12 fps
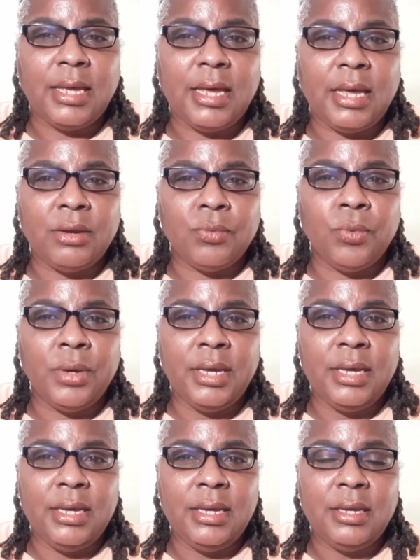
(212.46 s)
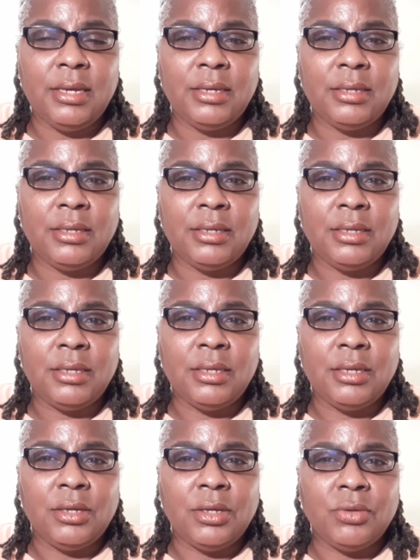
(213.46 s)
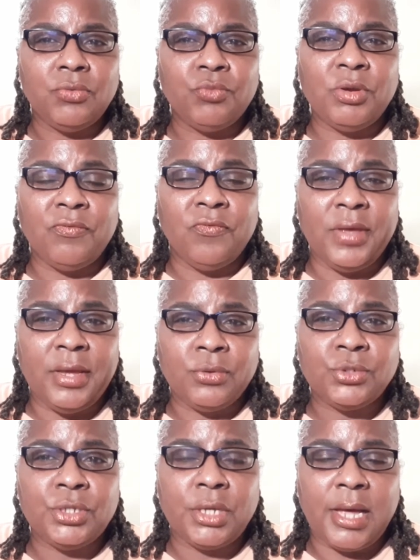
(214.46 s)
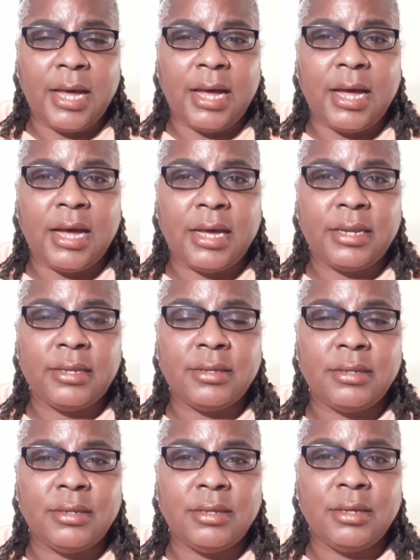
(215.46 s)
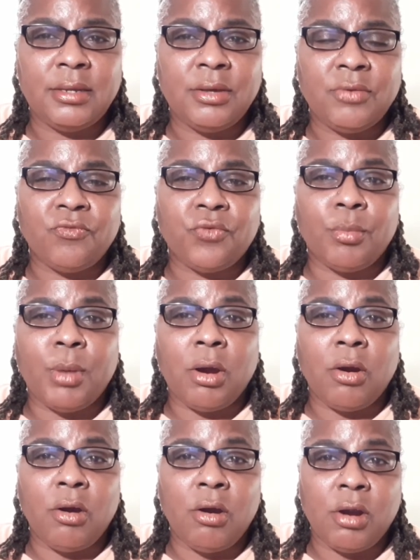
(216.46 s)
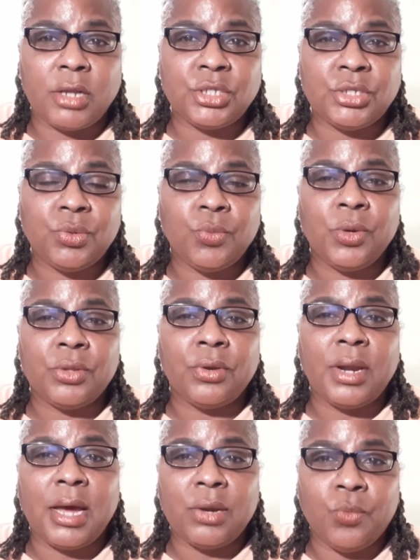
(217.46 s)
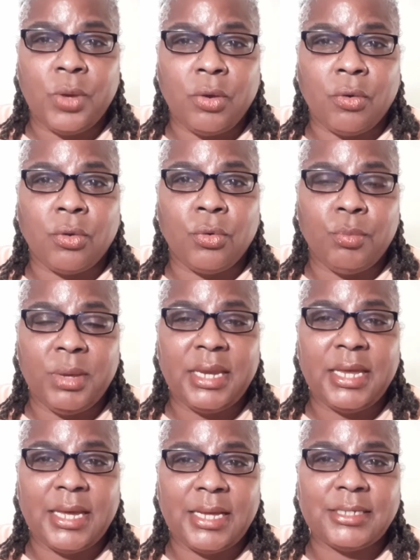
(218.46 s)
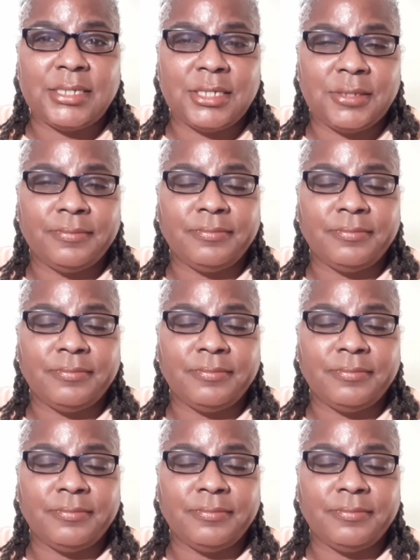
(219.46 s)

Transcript: And we reveal to God from our hearts whether or not we are obedient.